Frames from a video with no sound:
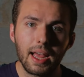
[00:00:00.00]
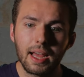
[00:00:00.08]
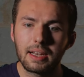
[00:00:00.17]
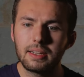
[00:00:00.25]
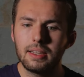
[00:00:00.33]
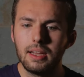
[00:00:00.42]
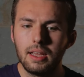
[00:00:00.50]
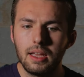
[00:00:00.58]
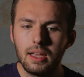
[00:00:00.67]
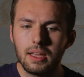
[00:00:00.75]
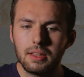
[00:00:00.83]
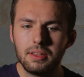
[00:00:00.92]
And
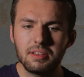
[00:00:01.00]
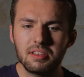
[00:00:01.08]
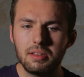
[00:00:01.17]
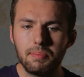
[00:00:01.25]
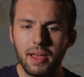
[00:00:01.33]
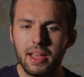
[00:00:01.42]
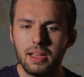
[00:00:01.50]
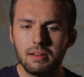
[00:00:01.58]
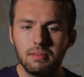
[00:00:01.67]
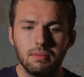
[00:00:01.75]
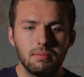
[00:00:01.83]
this debate,